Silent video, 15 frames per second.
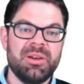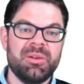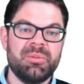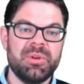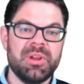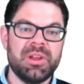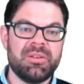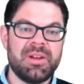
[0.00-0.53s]

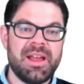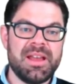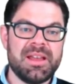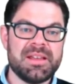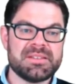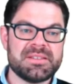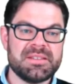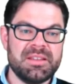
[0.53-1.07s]

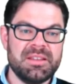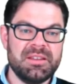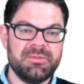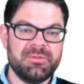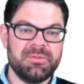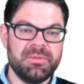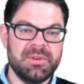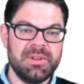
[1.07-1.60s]
whereas
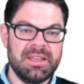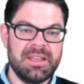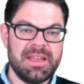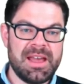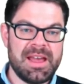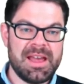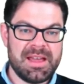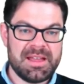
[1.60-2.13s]
if we
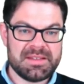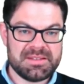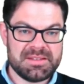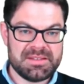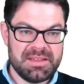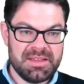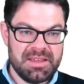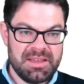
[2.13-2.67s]
had
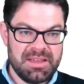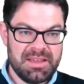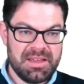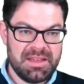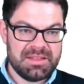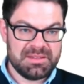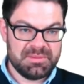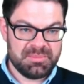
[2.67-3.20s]

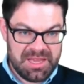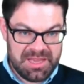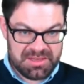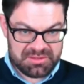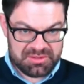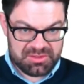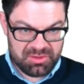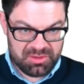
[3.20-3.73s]
a
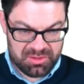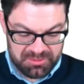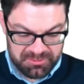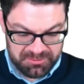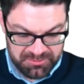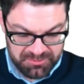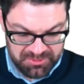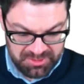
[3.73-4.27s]
demand
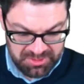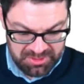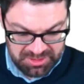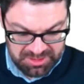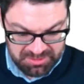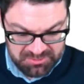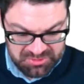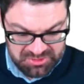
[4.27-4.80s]
curve,
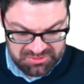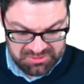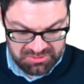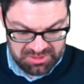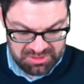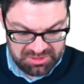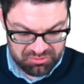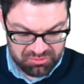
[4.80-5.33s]
and I'm just
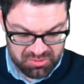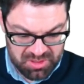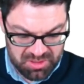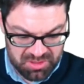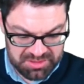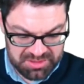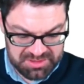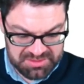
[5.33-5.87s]
gonna
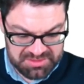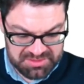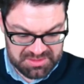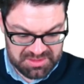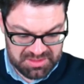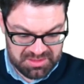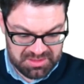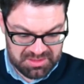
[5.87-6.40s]
draw
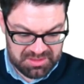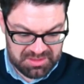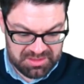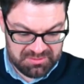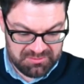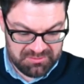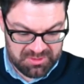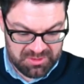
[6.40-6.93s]
this in
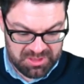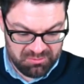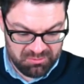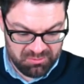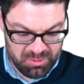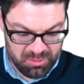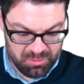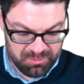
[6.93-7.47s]
a very
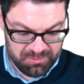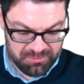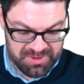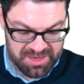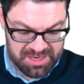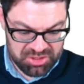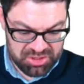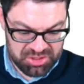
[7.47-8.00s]
rogue
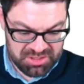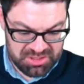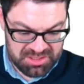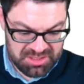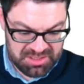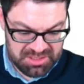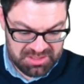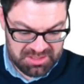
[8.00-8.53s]
fashion
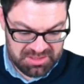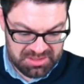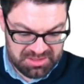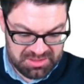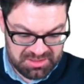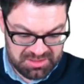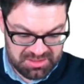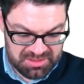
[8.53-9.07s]

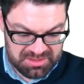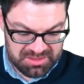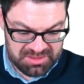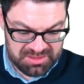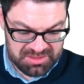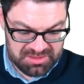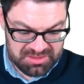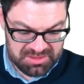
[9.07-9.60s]
in, in
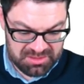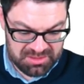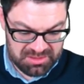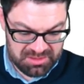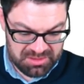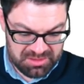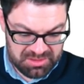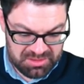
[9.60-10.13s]

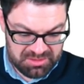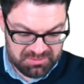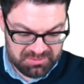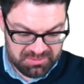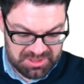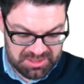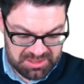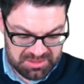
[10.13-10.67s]
here,
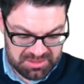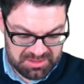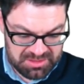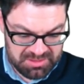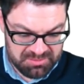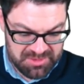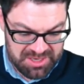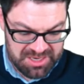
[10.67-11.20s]
where the
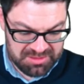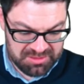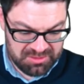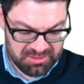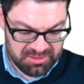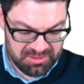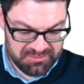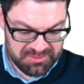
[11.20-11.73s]
demand
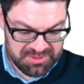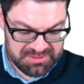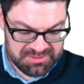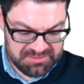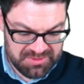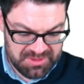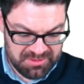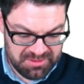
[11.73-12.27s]
curve is
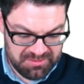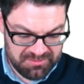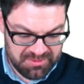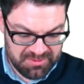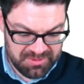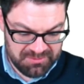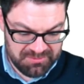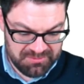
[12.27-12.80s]
very,
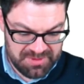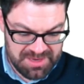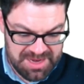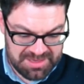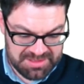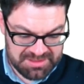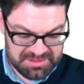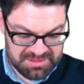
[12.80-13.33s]
very
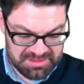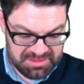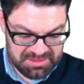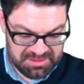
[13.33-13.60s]
flat.